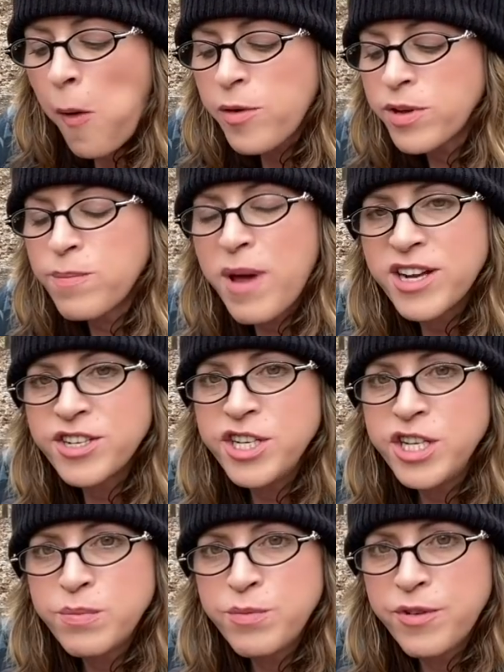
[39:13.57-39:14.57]
with my
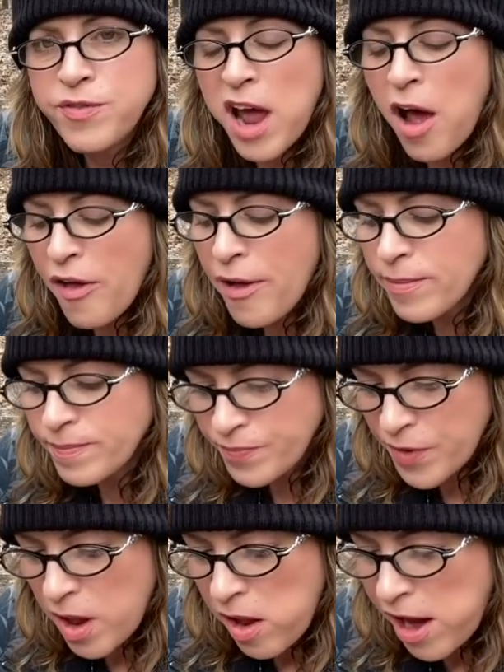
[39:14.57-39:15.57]
cheeks pooped out
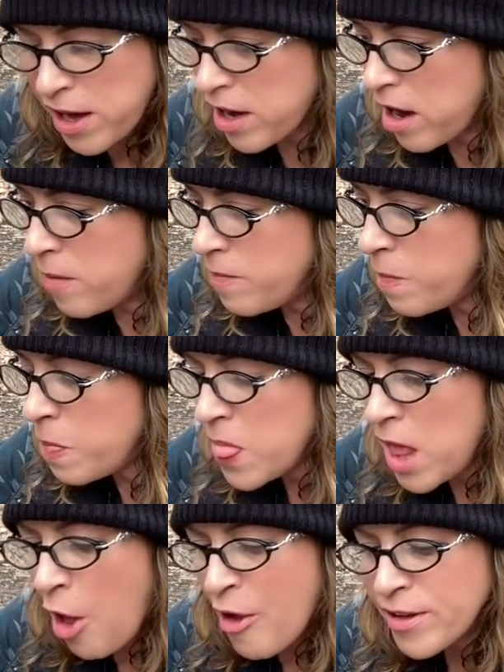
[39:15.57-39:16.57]
like a
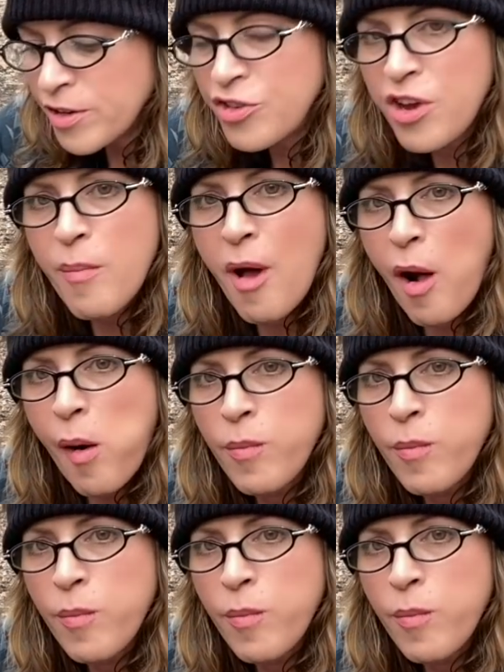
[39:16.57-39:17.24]
chipmunk